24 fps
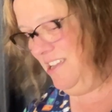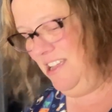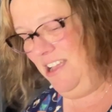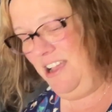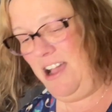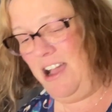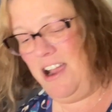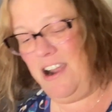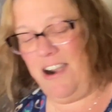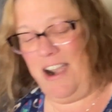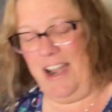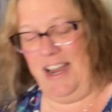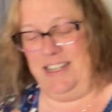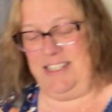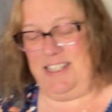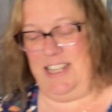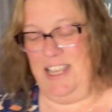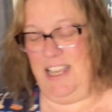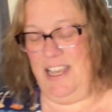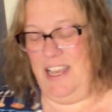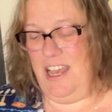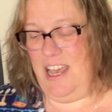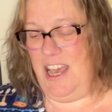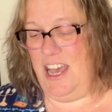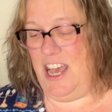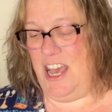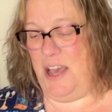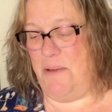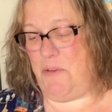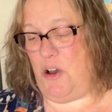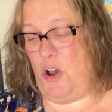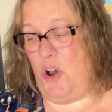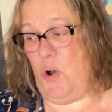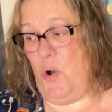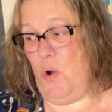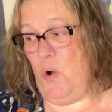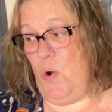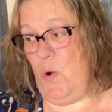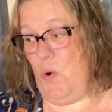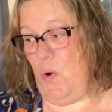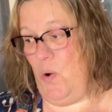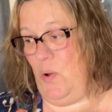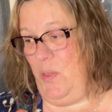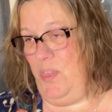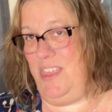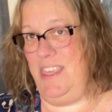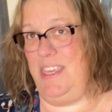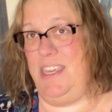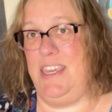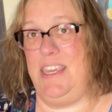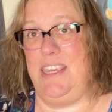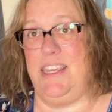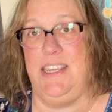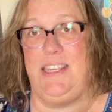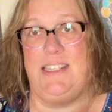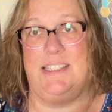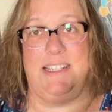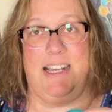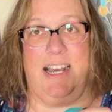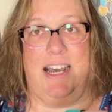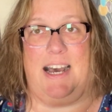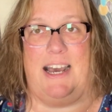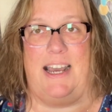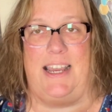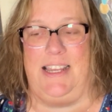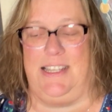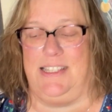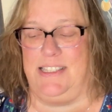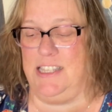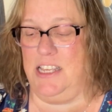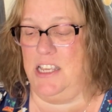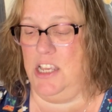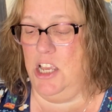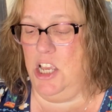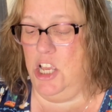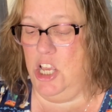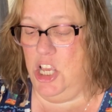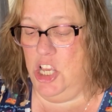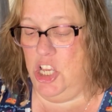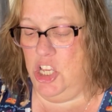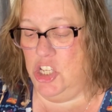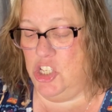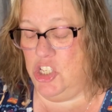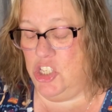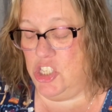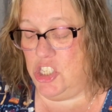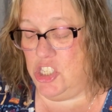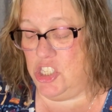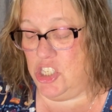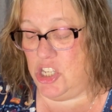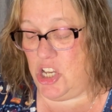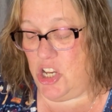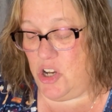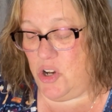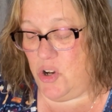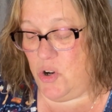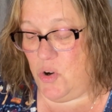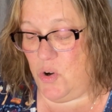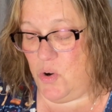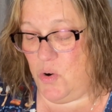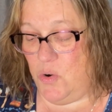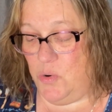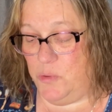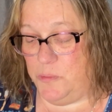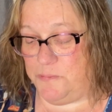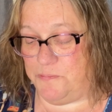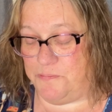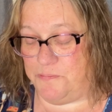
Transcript: All right. Oh, these guys. So